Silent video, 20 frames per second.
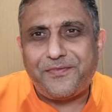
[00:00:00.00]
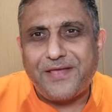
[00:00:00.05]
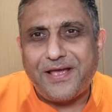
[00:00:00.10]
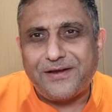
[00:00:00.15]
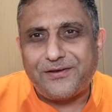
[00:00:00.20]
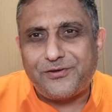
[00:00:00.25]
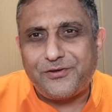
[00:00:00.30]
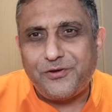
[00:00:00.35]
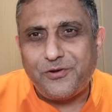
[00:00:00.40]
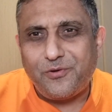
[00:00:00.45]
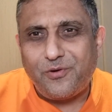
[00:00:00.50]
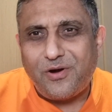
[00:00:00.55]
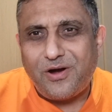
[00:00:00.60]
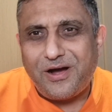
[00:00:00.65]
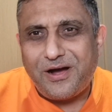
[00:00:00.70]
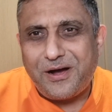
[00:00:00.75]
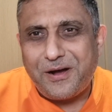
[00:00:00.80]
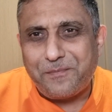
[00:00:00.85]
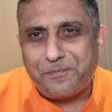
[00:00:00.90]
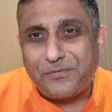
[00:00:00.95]
that you
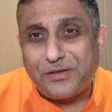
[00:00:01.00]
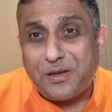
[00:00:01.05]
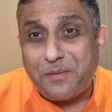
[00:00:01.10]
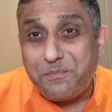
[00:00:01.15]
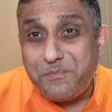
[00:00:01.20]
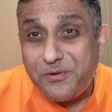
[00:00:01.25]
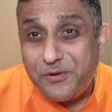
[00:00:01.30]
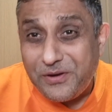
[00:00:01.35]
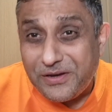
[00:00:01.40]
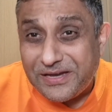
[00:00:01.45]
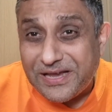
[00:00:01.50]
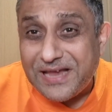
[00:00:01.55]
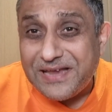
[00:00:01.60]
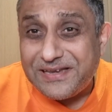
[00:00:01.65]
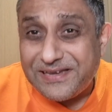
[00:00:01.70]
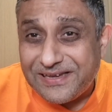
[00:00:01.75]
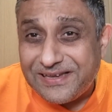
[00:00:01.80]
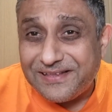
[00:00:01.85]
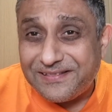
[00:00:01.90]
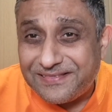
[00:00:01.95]
are
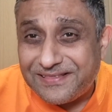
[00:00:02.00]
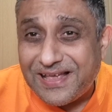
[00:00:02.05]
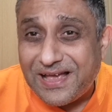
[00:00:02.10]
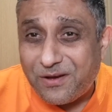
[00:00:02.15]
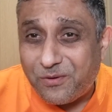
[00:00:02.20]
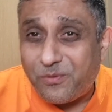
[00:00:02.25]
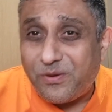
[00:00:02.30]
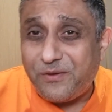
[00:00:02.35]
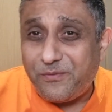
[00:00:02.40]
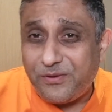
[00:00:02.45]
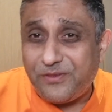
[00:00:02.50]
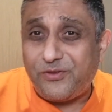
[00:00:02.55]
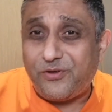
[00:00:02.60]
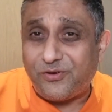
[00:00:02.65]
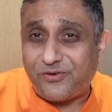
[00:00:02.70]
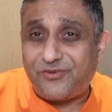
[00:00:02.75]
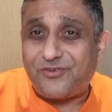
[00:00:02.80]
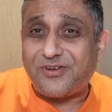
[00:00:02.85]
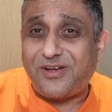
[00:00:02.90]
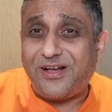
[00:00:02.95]
communicating in that way with
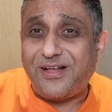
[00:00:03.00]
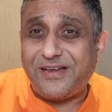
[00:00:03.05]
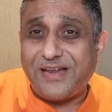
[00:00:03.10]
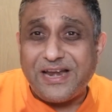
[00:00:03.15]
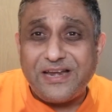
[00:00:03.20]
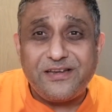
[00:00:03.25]
your child,